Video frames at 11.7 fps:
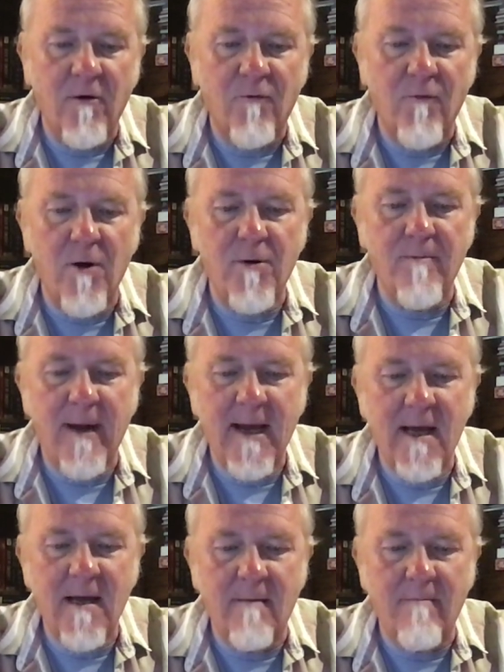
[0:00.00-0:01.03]
Road
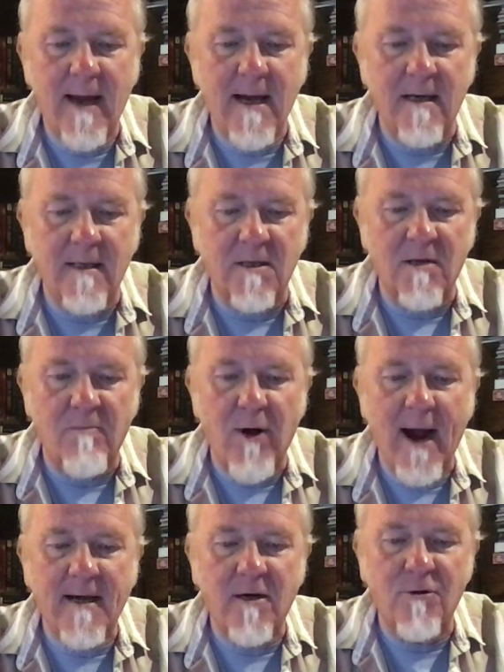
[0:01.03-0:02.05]
Making and Maintenance, a
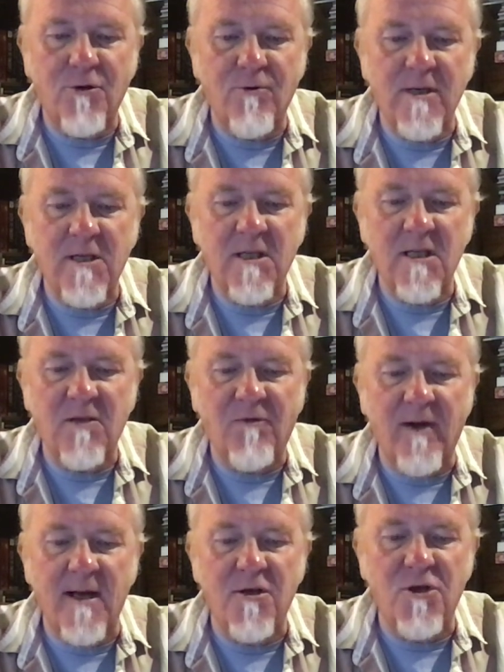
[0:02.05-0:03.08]
Practical Treatise
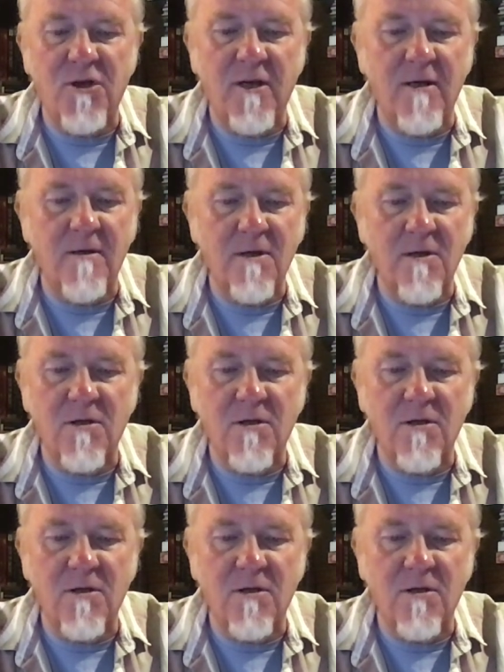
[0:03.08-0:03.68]
for Engineers,